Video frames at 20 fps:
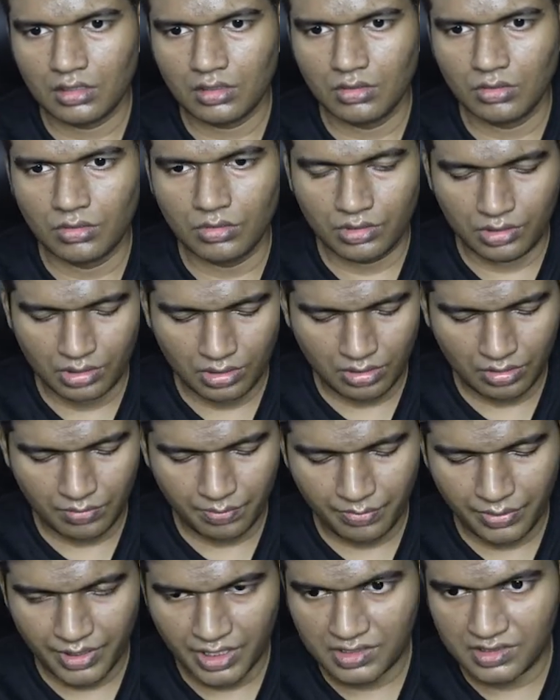go here,
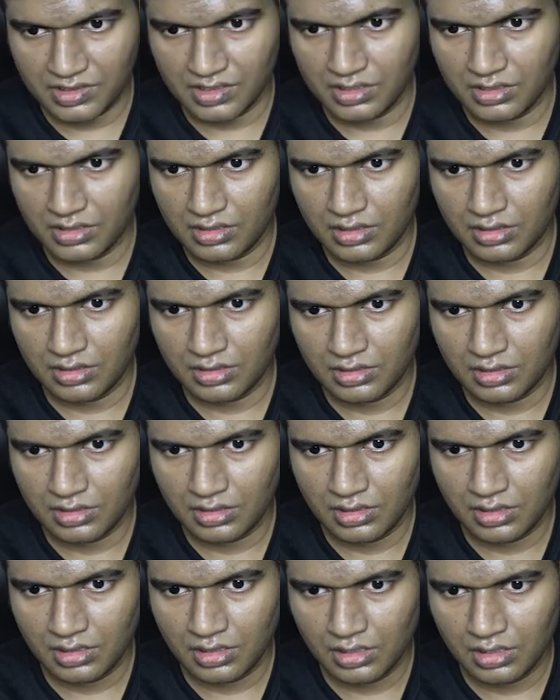paste it,
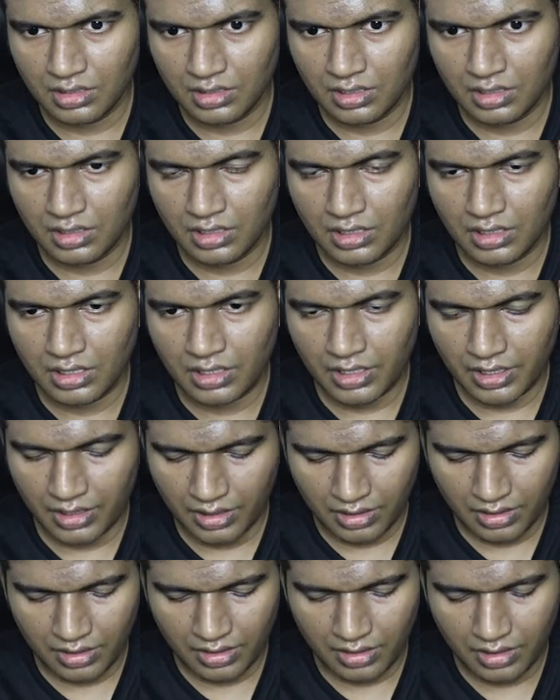and
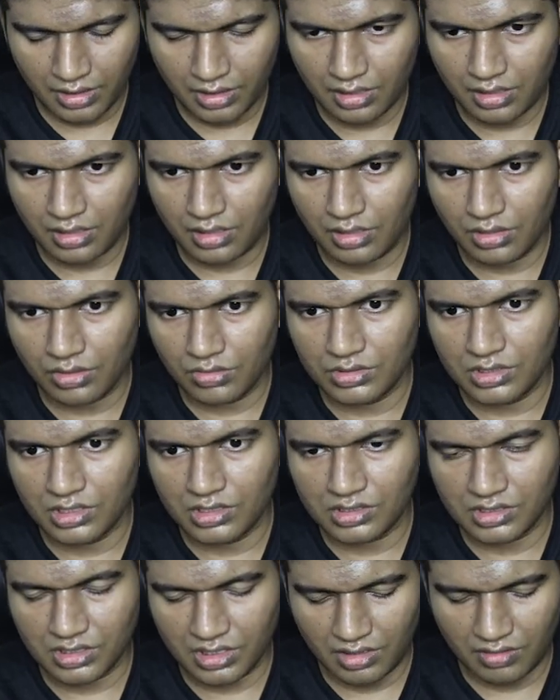then here you
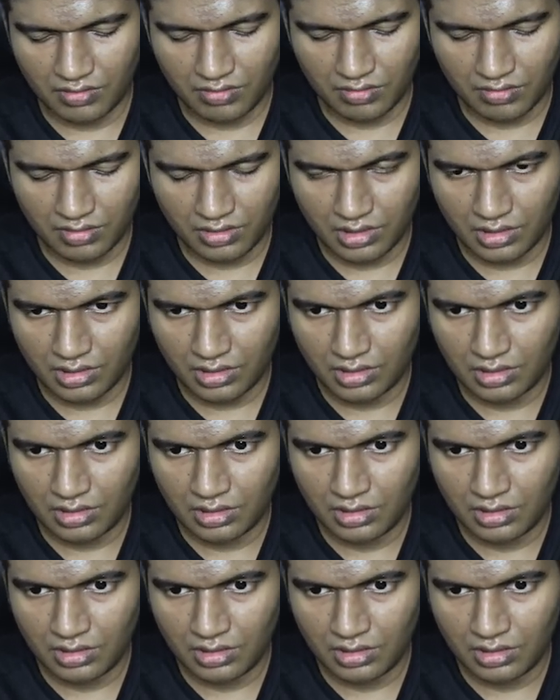just give